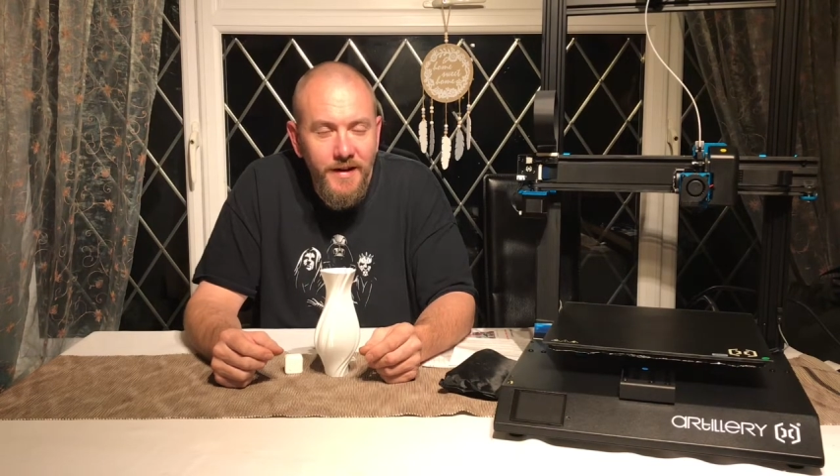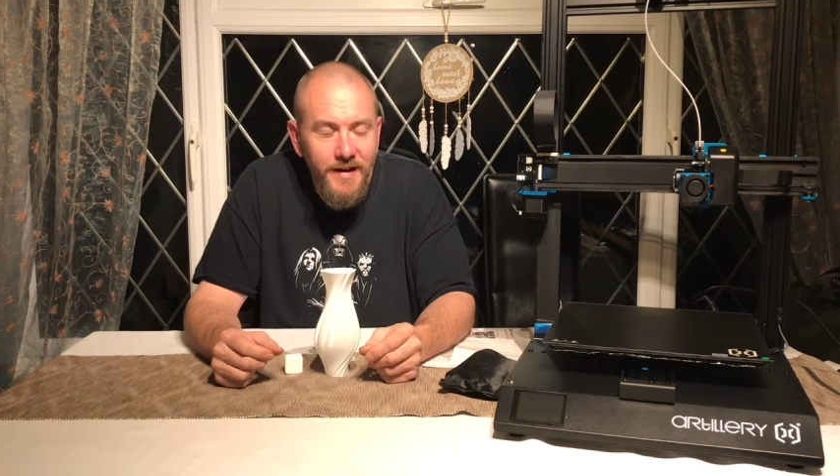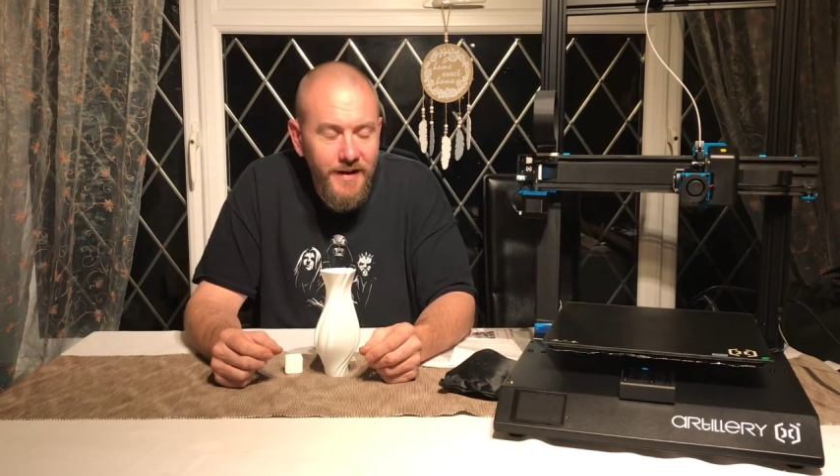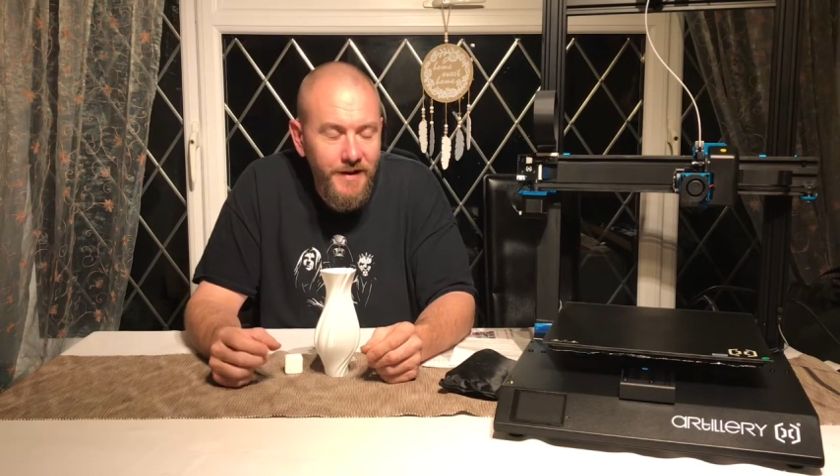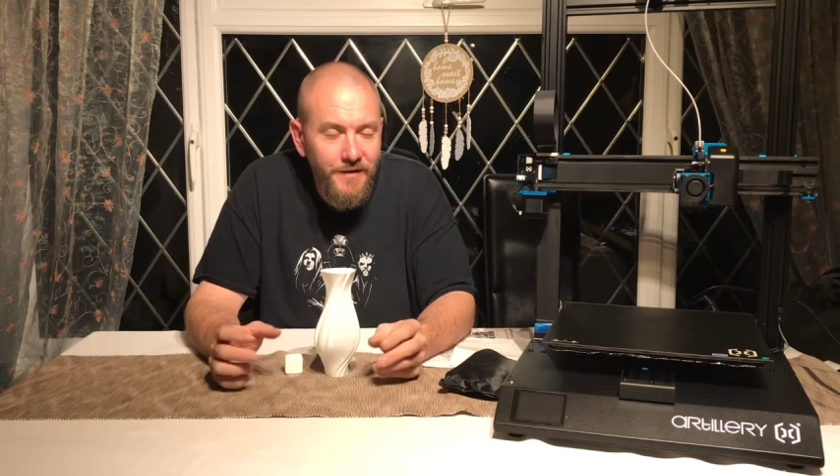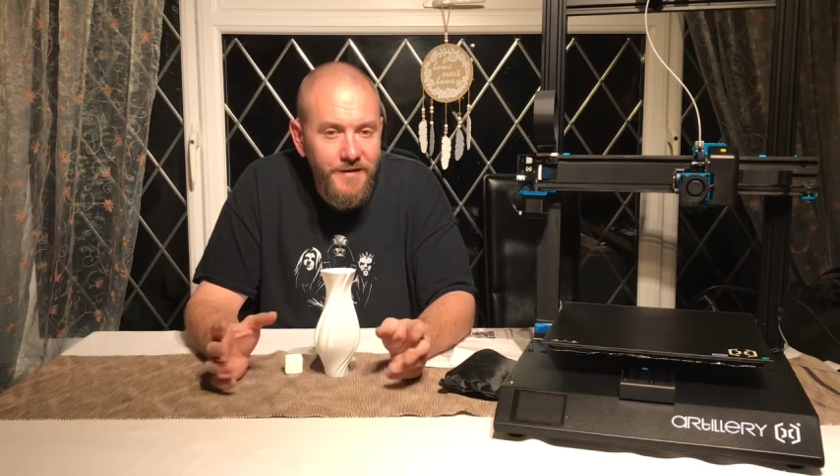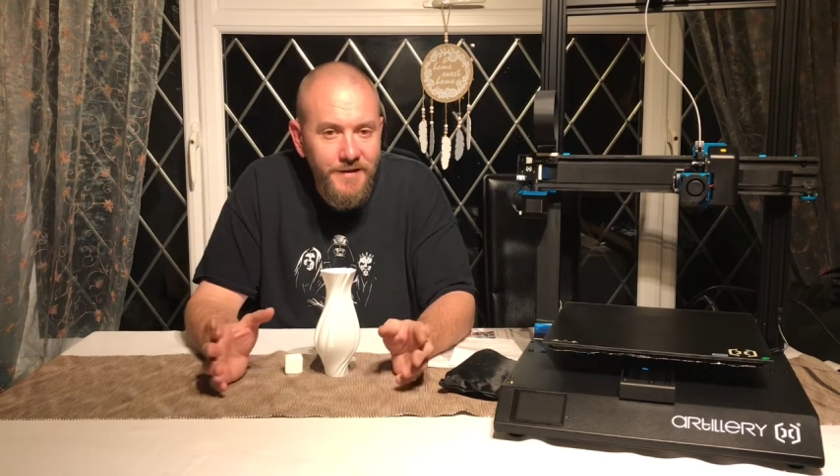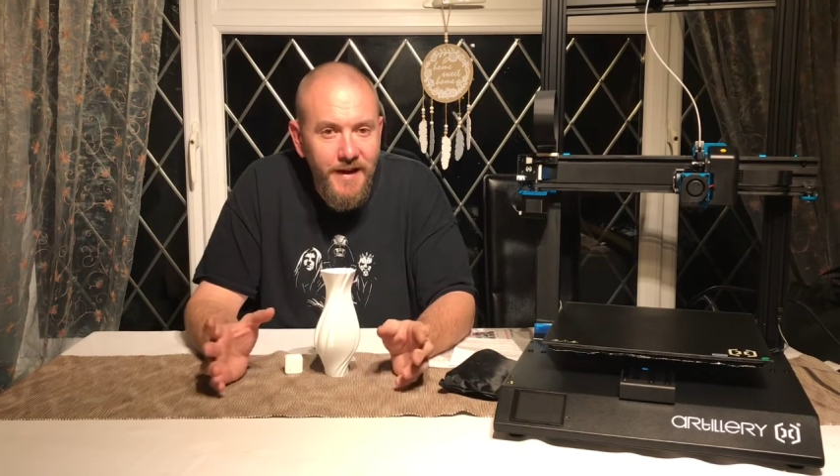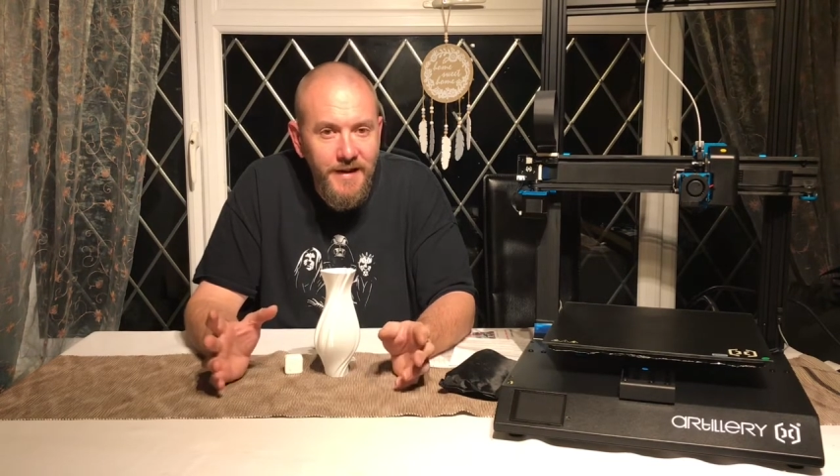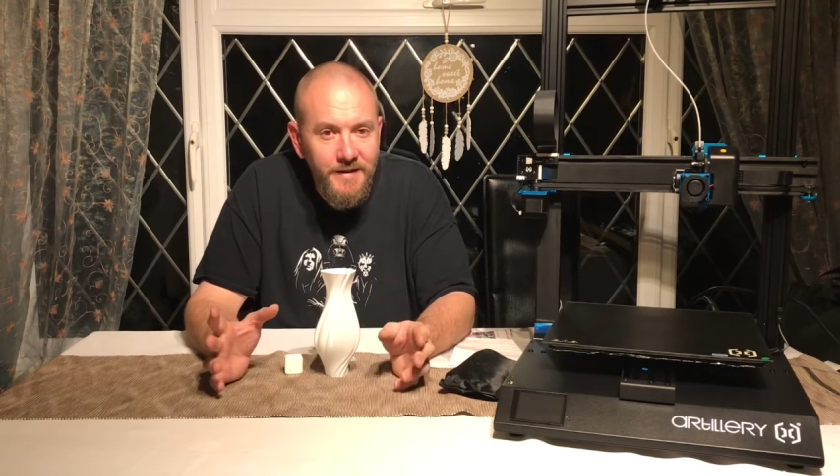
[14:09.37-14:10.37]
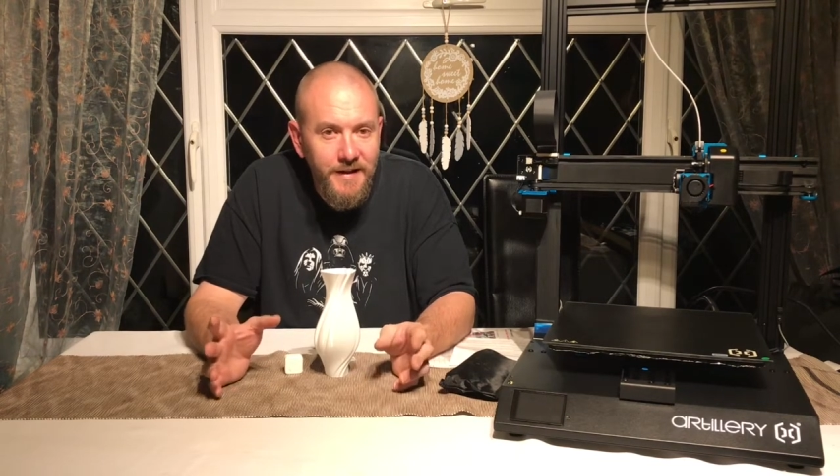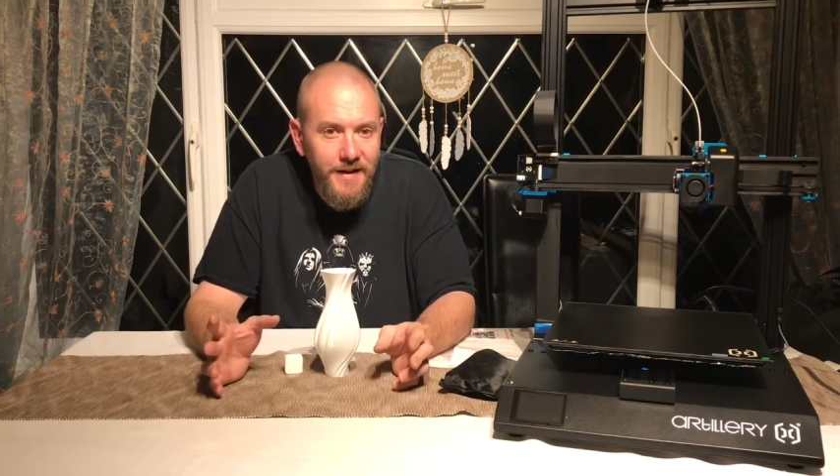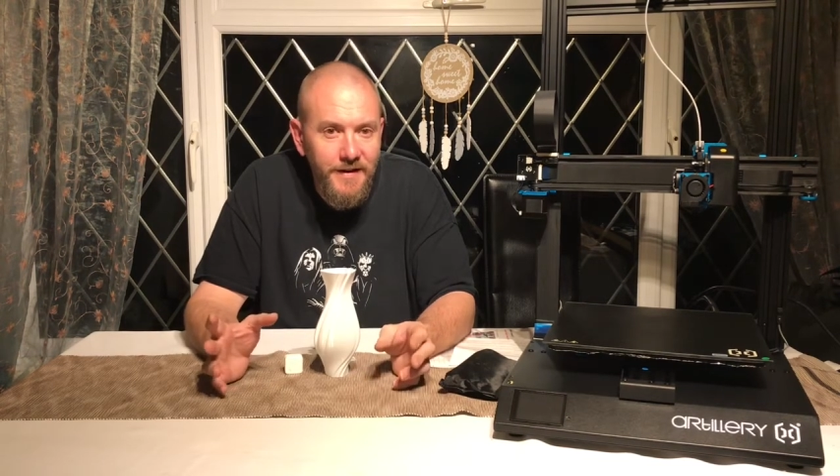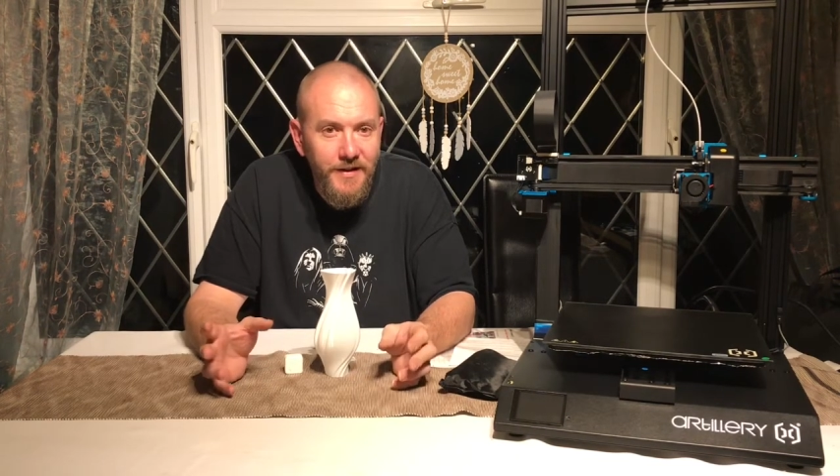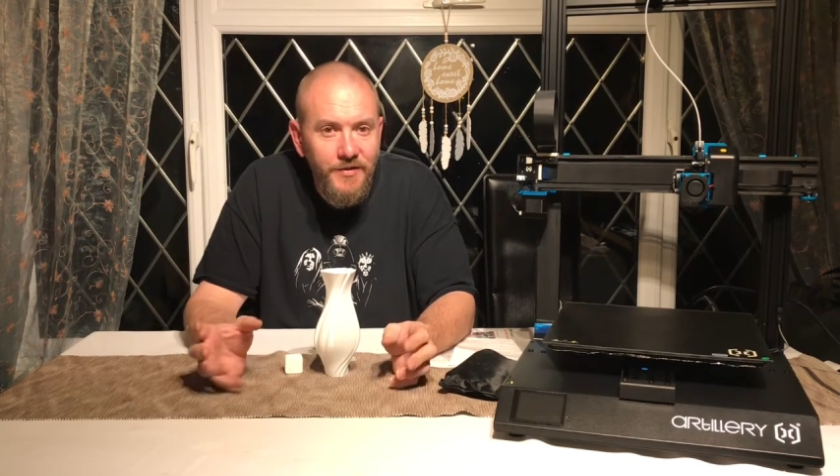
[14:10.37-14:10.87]
It even states it
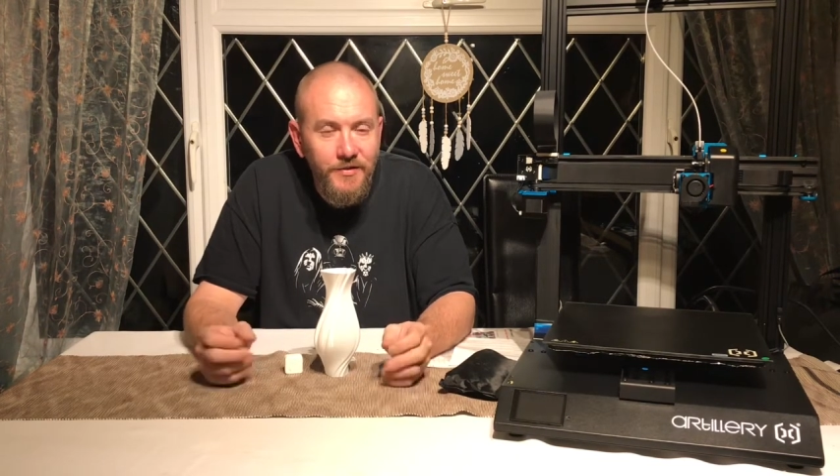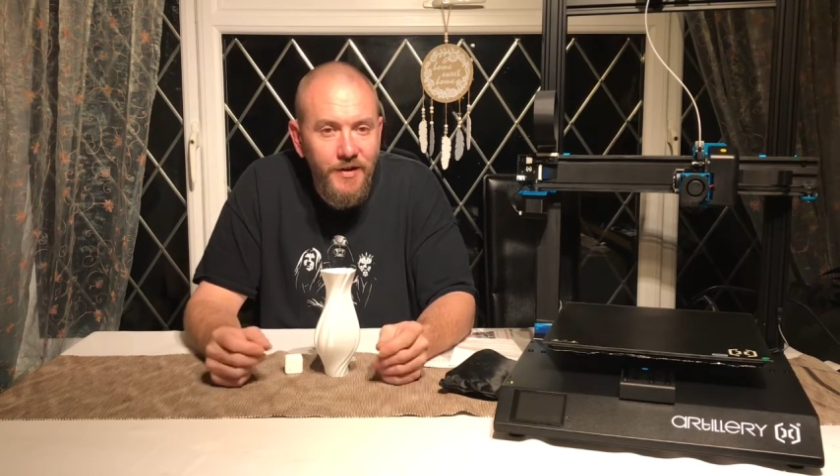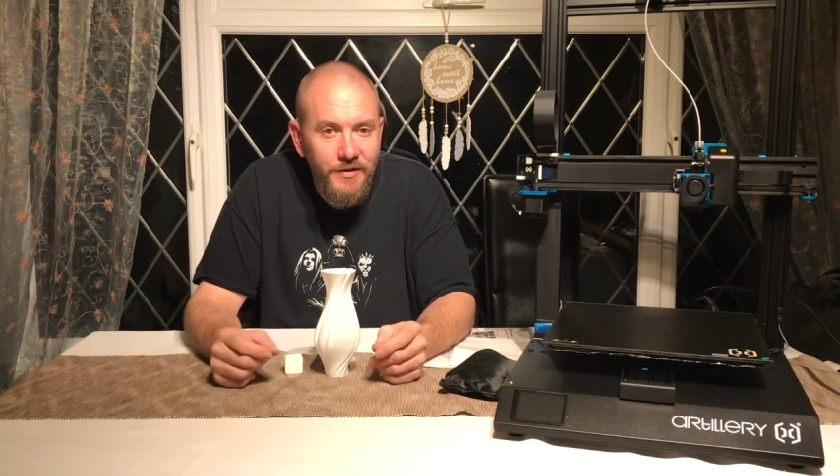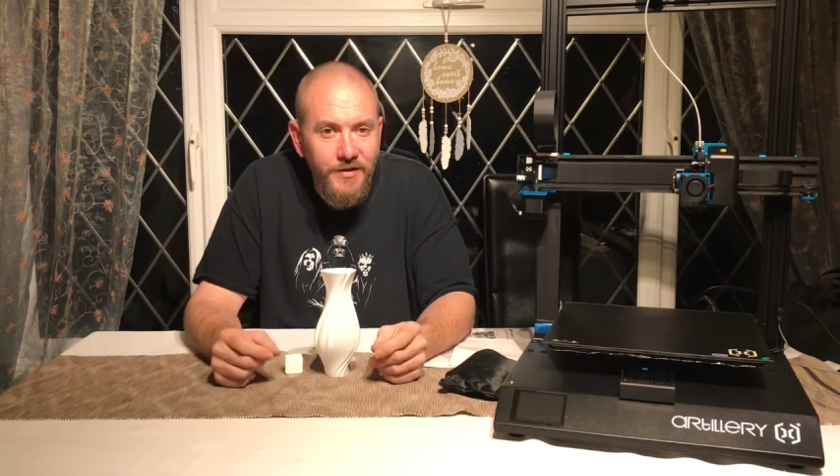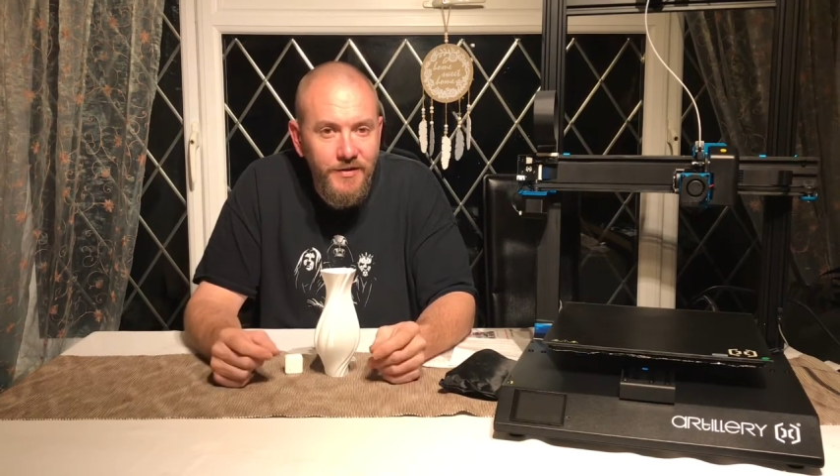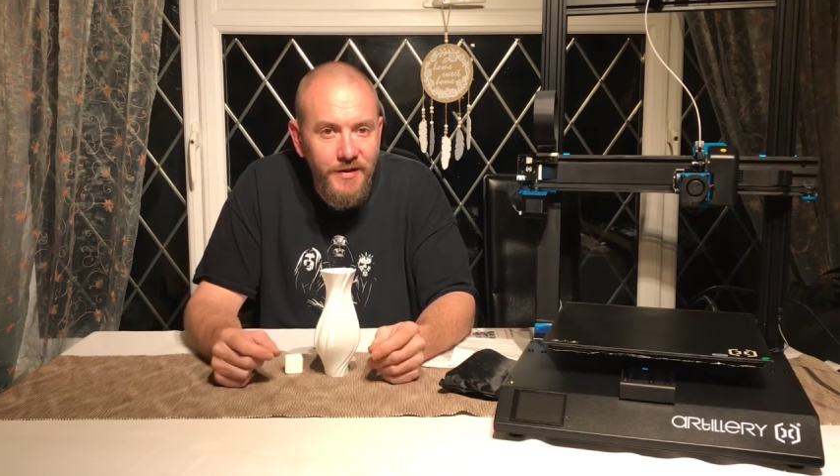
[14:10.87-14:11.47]
in the instructions.